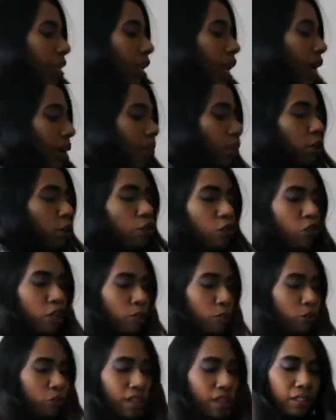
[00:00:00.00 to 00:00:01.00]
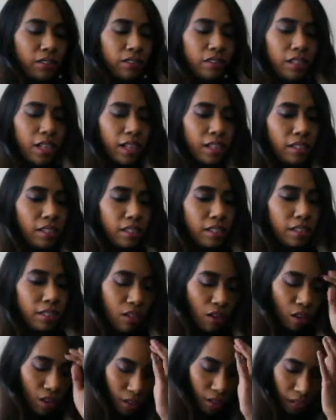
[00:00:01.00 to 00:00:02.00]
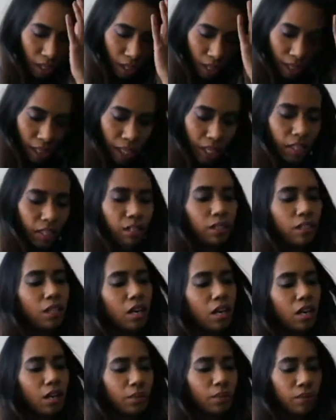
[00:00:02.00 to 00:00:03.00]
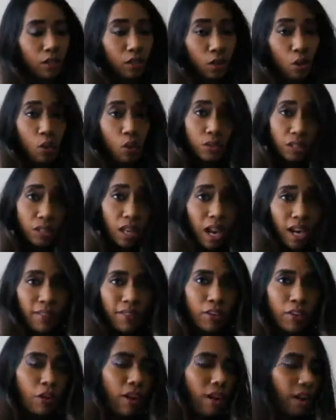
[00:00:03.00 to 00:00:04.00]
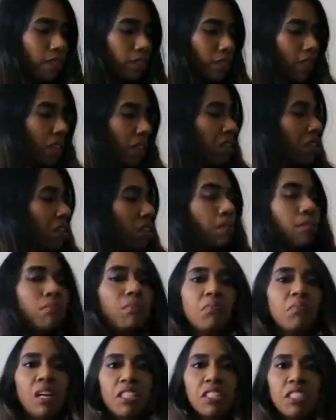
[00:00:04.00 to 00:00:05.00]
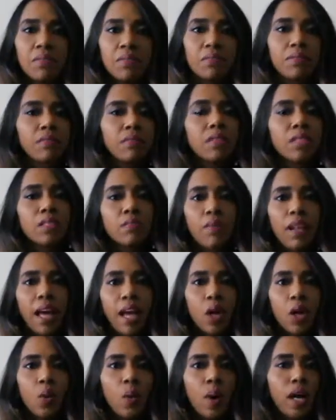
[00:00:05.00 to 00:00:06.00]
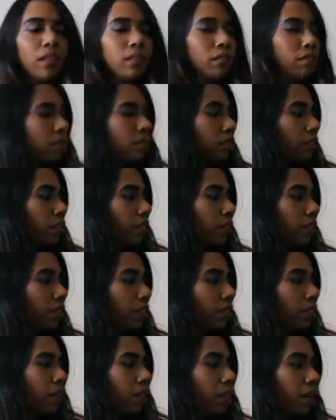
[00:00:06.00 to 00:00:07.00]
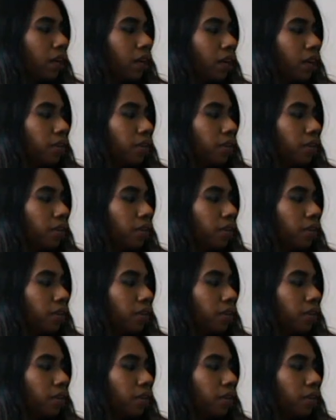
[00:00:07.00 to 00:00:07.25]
I'm not sure about the other colors or the any other the golden hardware or anything, but this black one in the